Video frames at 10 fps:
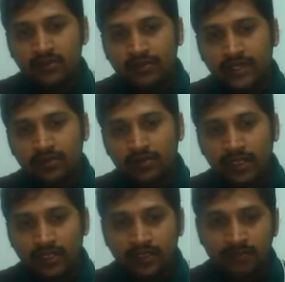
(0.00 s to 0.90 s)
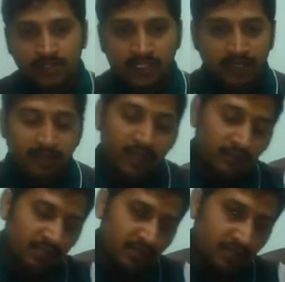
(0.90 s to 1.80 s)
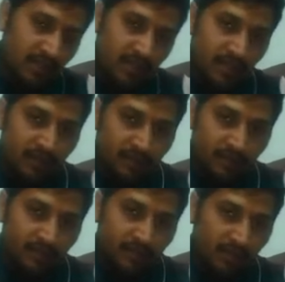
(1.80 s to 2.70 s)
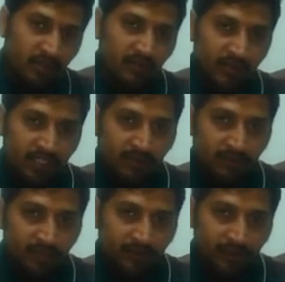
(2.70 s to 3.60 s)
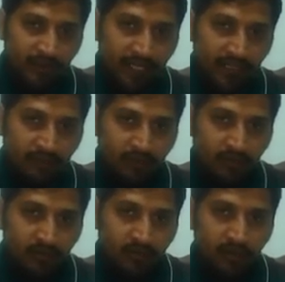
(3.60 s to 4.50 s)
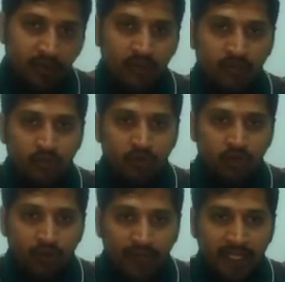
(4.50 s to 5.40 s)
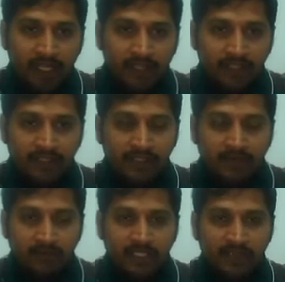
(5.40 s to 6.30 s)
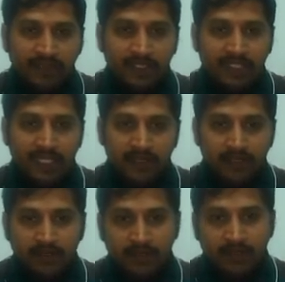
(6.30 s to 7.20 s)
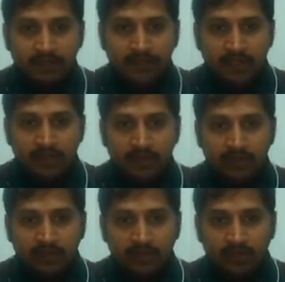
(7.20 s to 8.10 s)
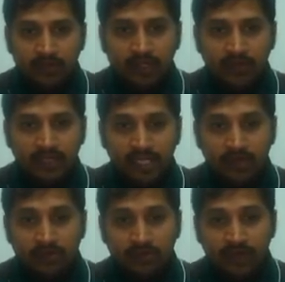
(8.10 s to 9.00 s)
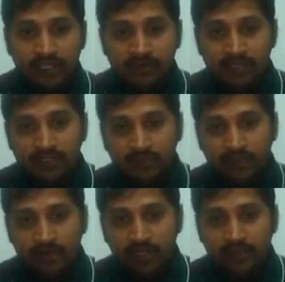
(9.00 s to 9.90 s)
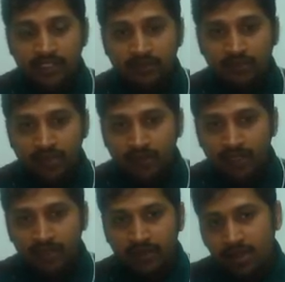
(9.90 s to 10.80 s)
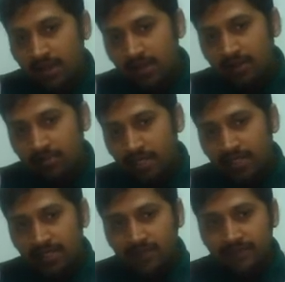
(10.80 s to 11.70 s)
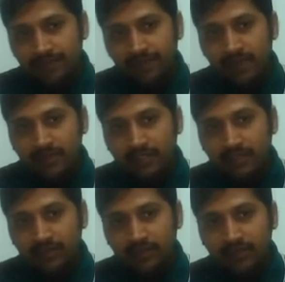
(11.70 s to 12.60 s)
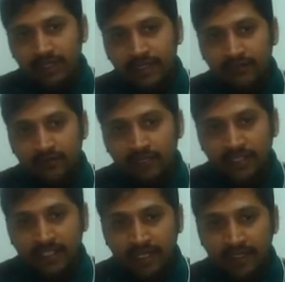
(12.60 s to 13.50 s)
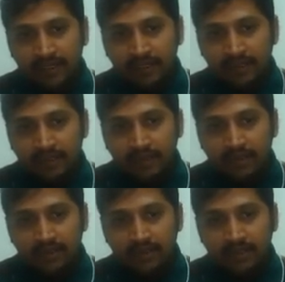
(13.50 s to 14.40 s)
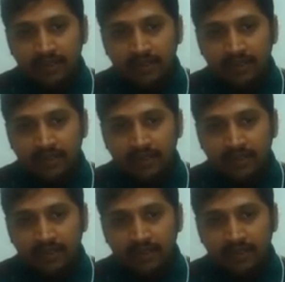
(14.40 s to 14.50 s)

way to look at the puzzle, because suppose for example, if you're trying to move queen takes b7 check, so you are giving check to queen as well as you are holding this e4 square. But since you have deviated from this rank, the